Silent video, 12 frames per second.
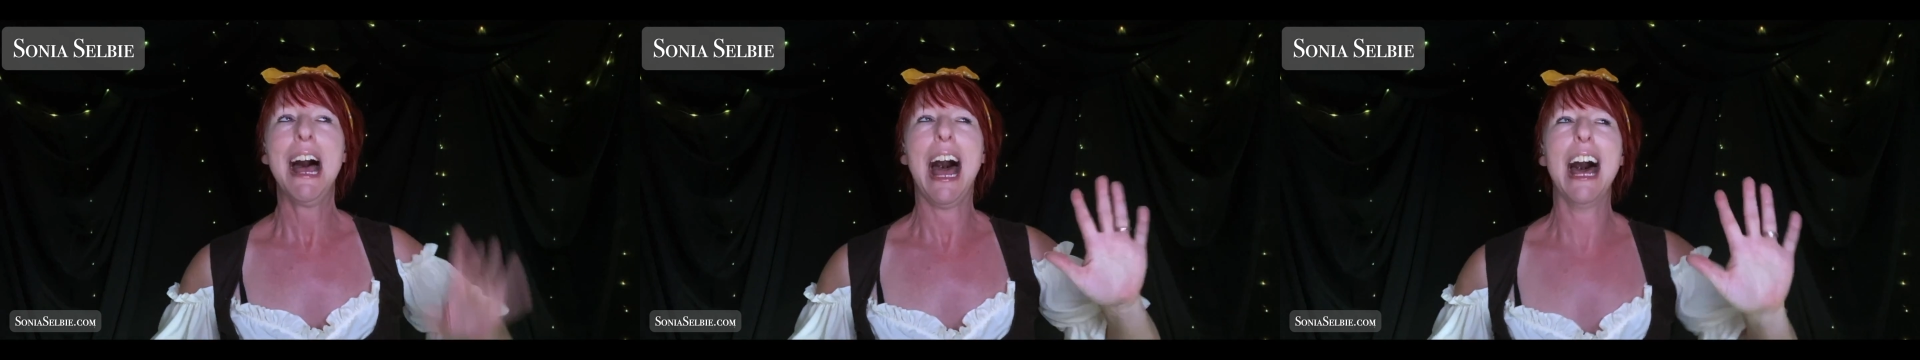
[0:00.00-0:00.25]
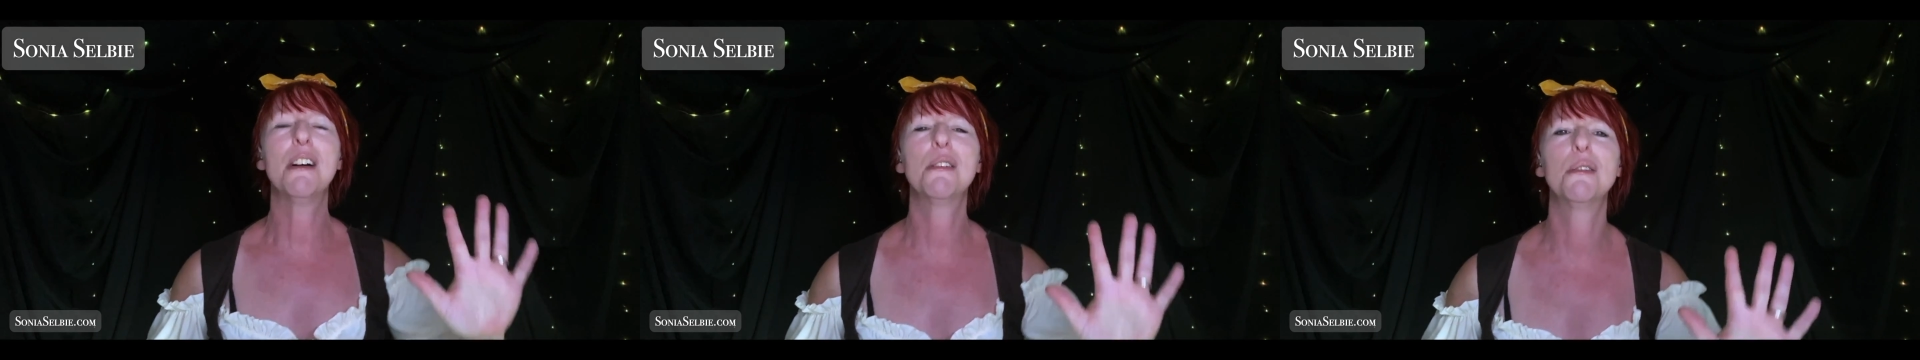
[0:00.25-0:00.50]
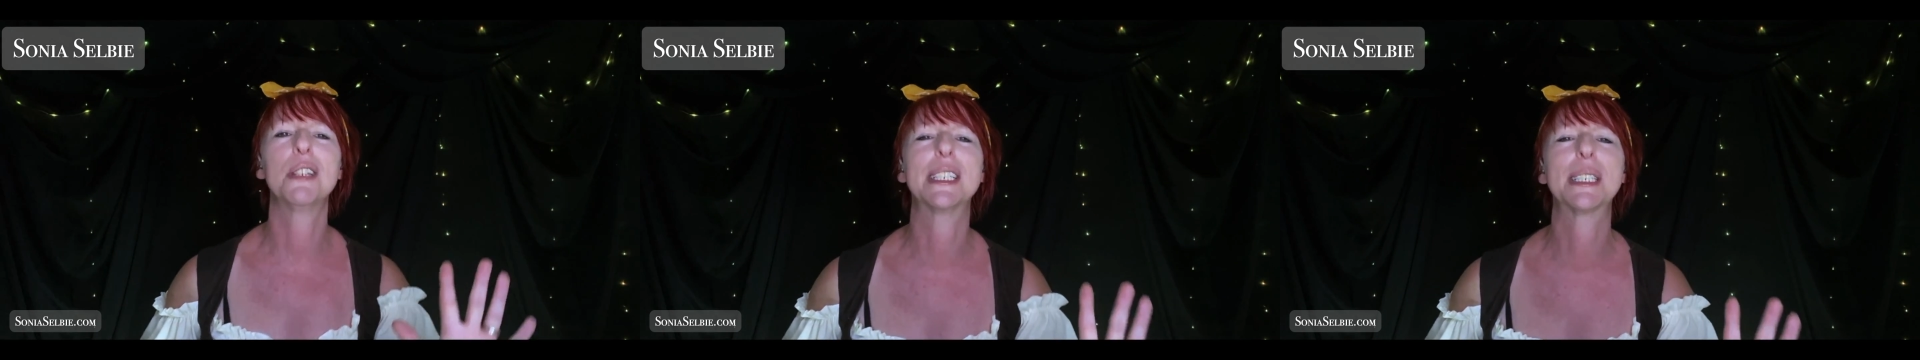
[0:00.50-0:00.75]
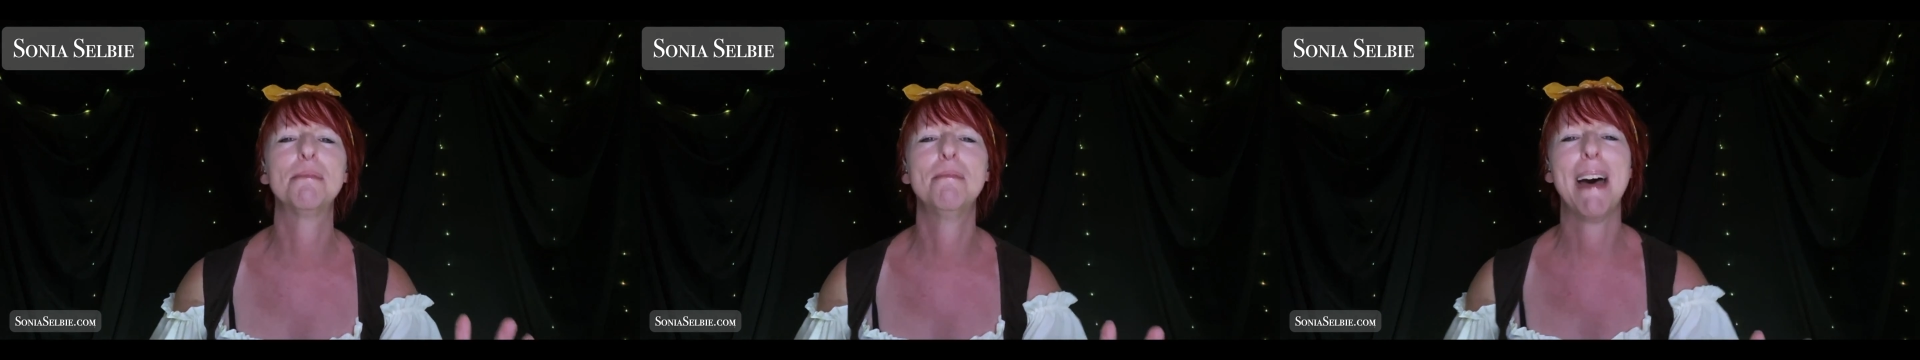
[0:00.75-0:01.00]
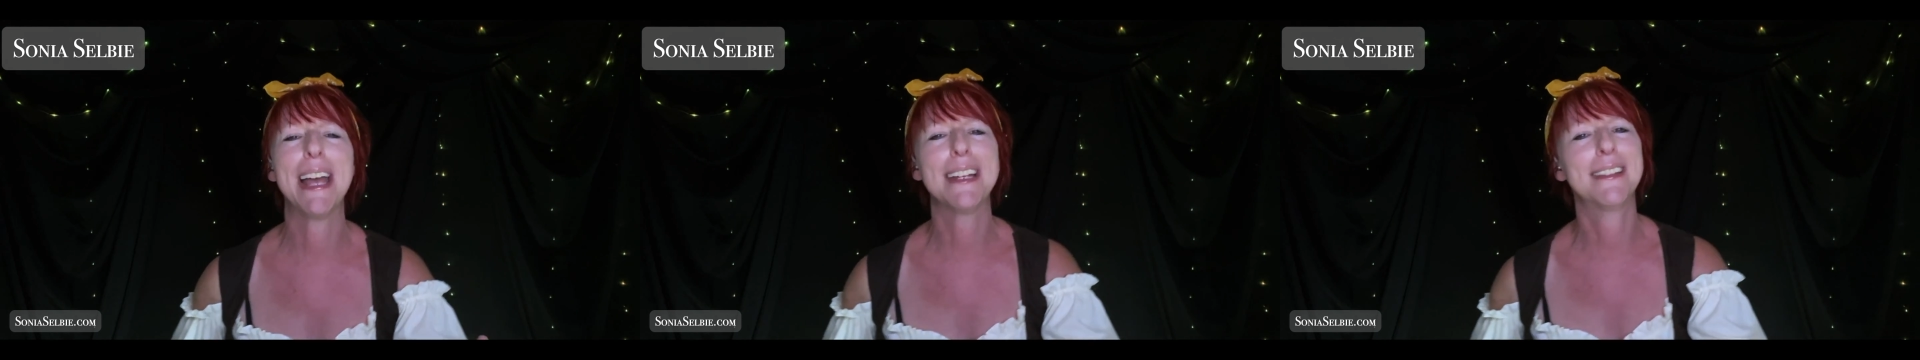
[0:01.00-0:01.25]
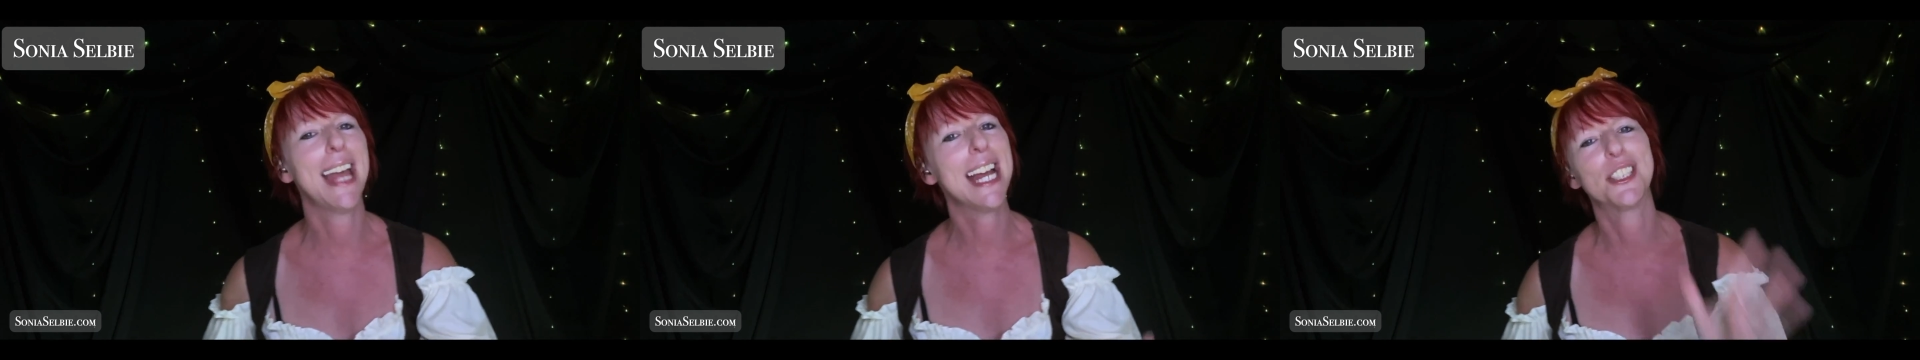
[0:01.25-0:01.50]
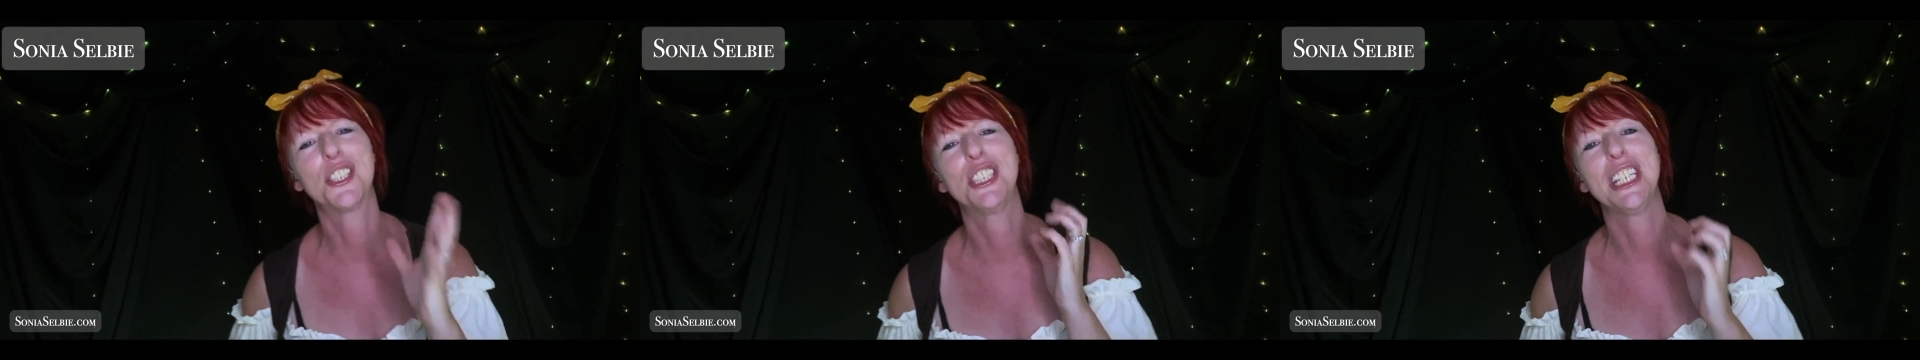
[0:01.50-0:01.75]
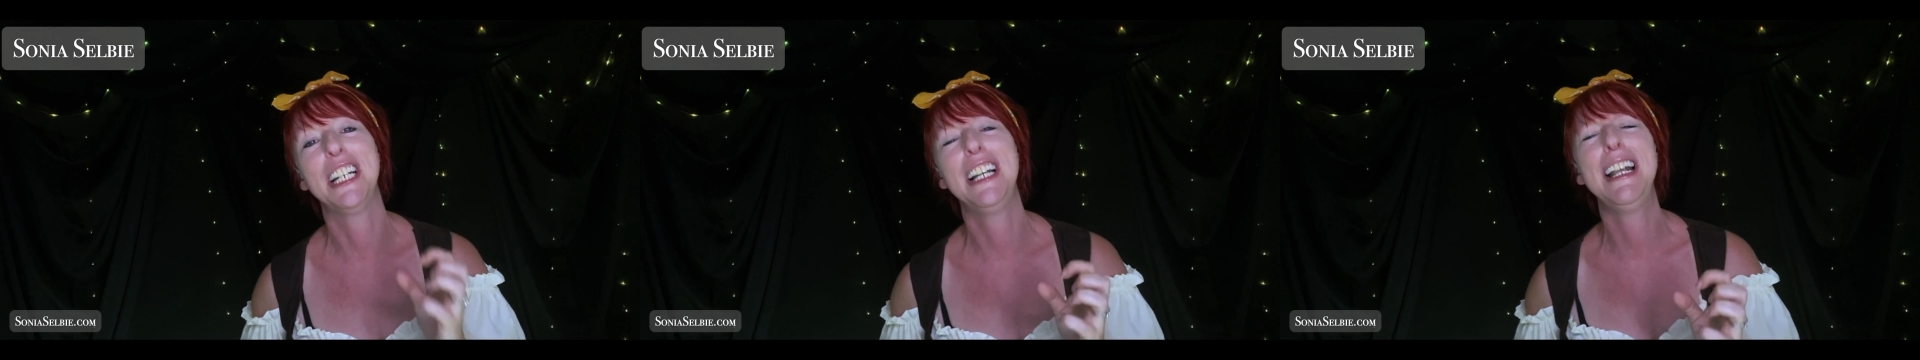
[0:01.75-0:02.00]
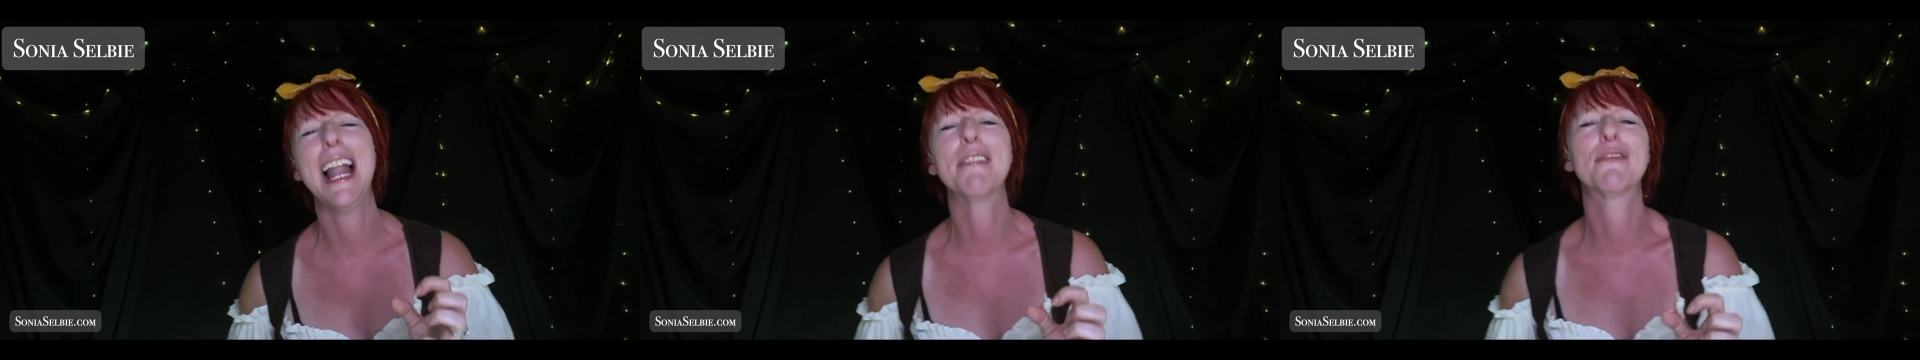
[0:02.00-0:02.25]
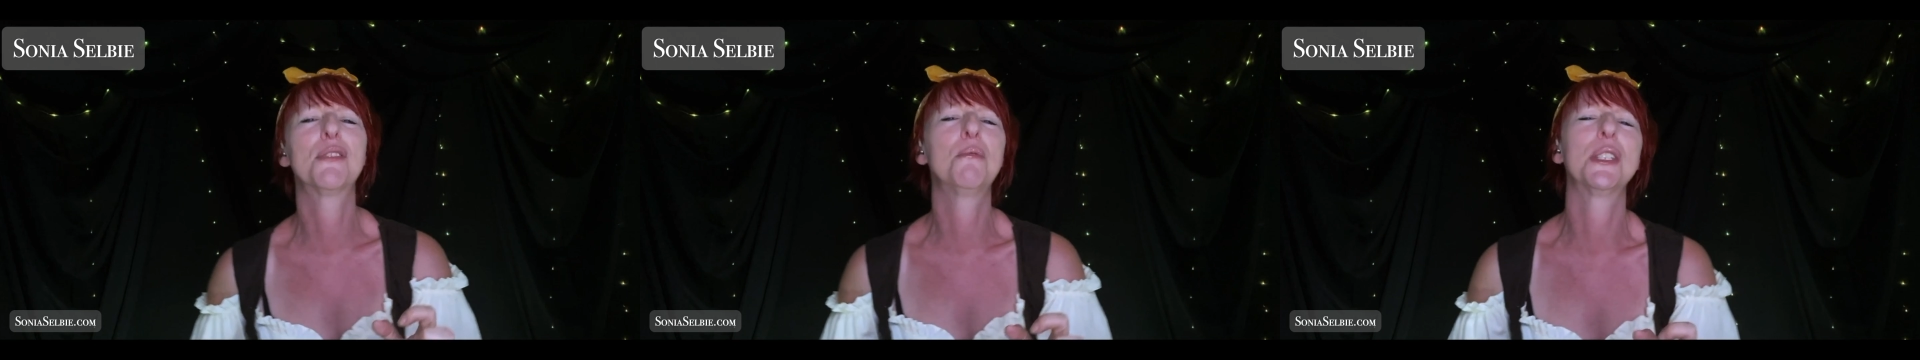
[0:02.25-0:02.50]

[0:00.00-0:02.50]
Oh, this maid that she loved